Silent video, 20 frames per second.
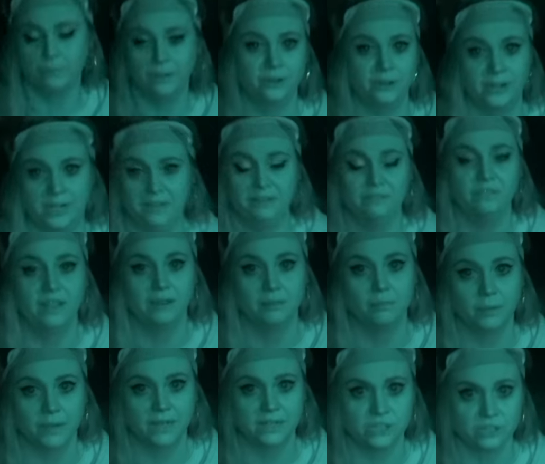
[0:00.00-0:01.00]
me or anything,
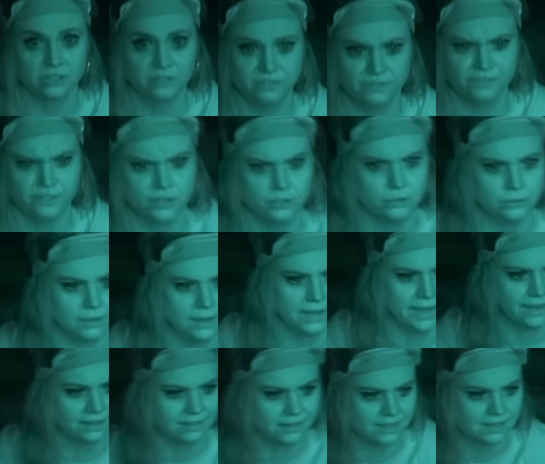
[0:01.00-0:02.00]
but I just feel
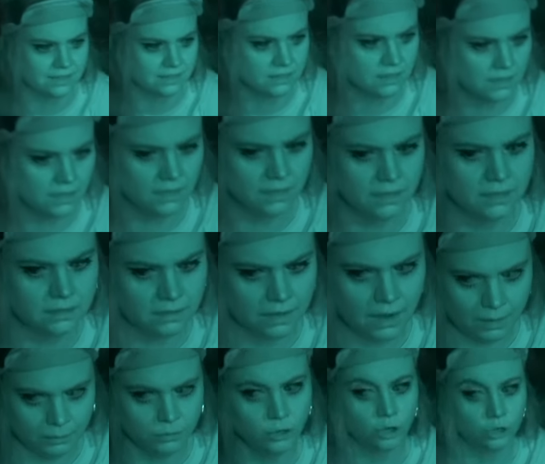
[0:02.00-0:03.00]
like there's,
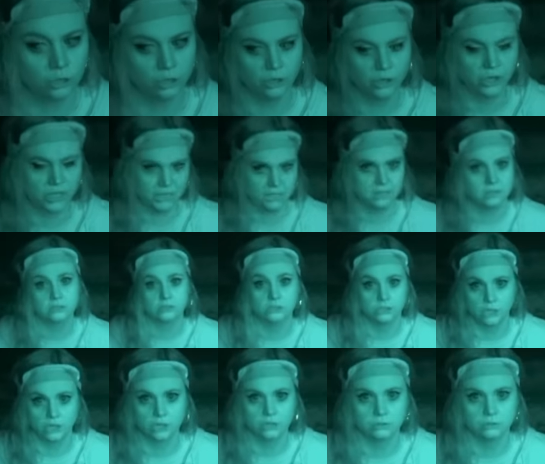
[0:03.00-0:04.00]
I'm not alone in this
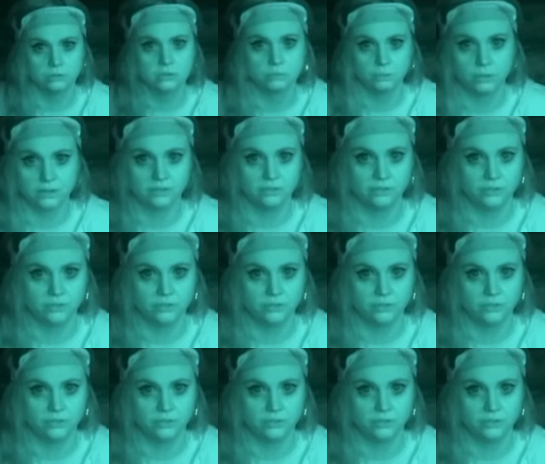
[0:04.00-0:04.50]
circle is what it